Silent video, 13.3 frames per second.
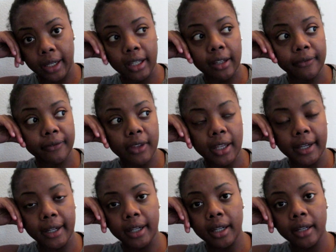If
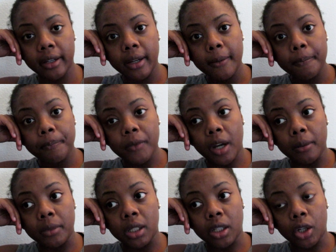that,
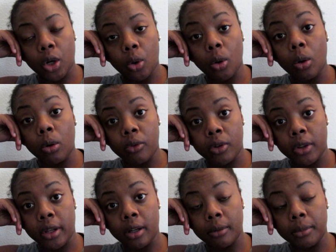I'm gonna go over
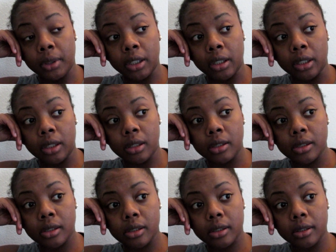there
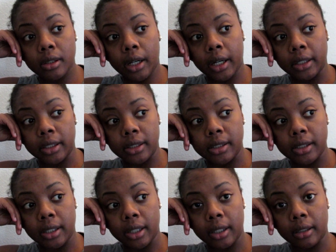because I need to
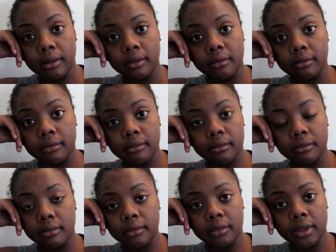get
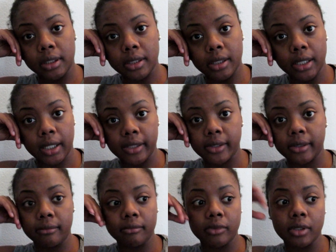this
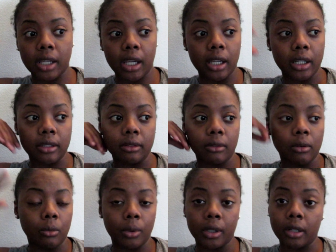next scan or
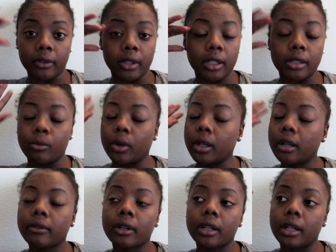whatever it is,
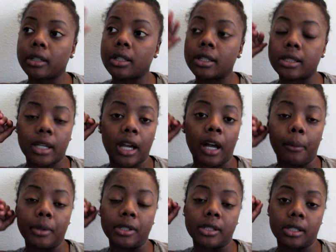whatever that needs to
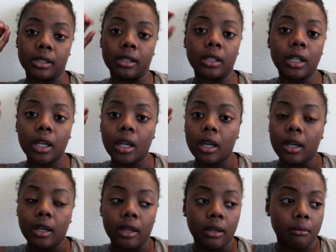happen to
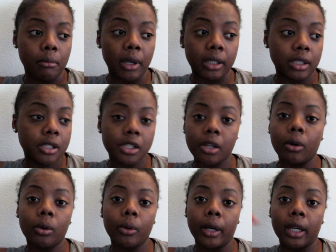make this
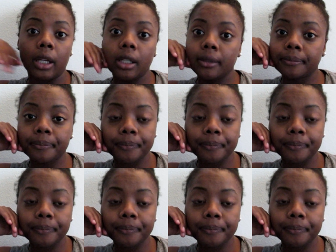go away,